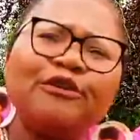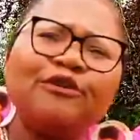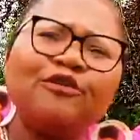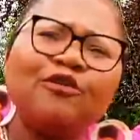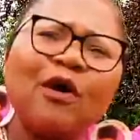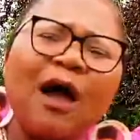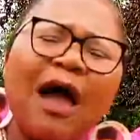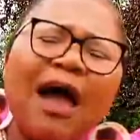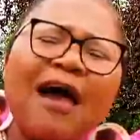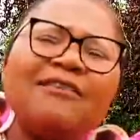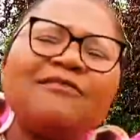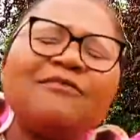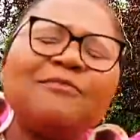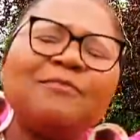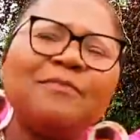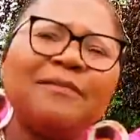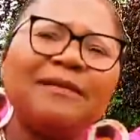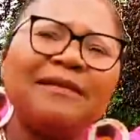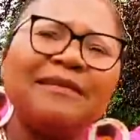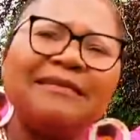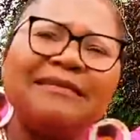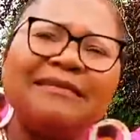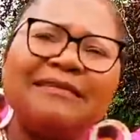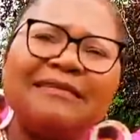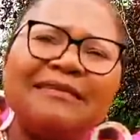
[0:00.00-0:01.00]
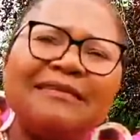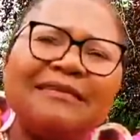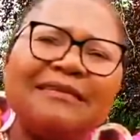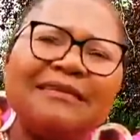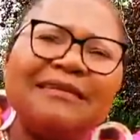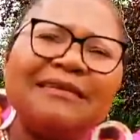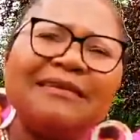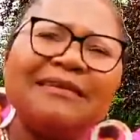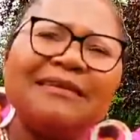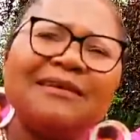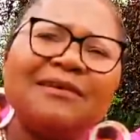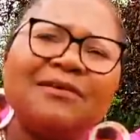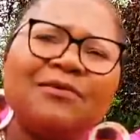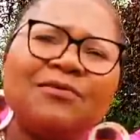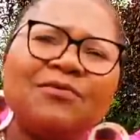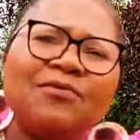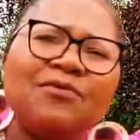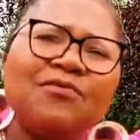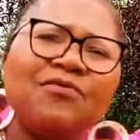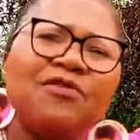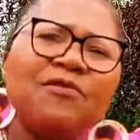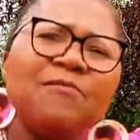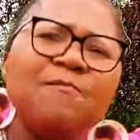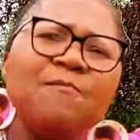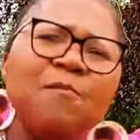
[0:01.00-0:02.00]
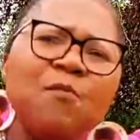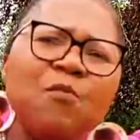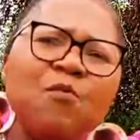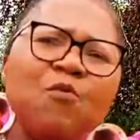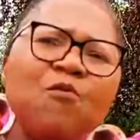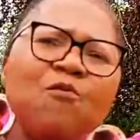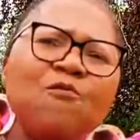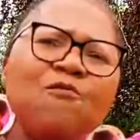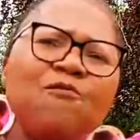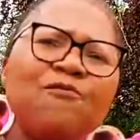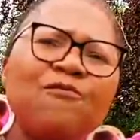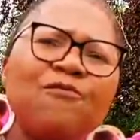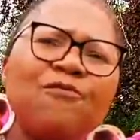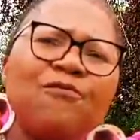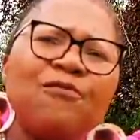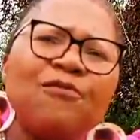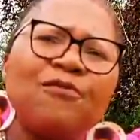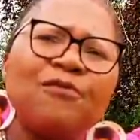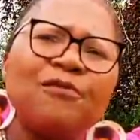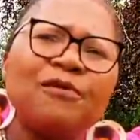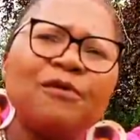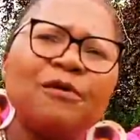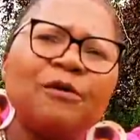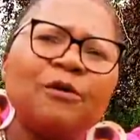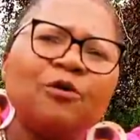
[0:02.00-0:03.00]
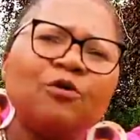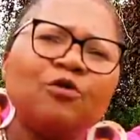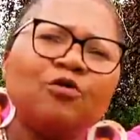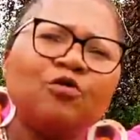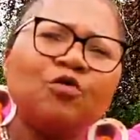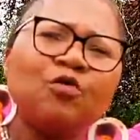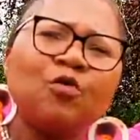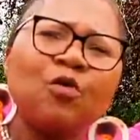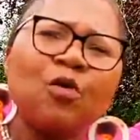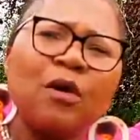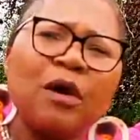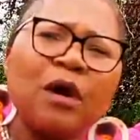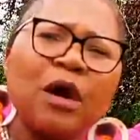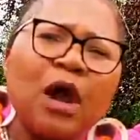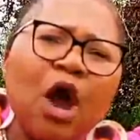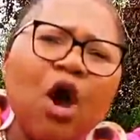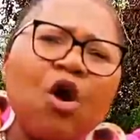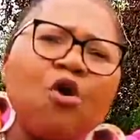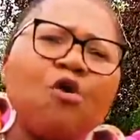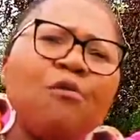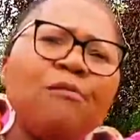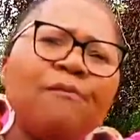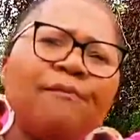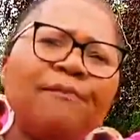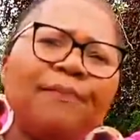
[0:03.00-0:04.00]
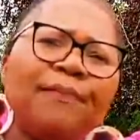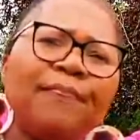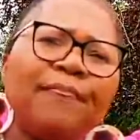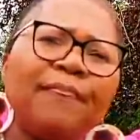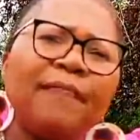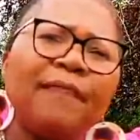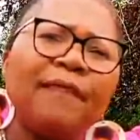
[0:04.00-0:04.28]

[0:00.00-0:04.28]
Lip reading: husband with the move to going home?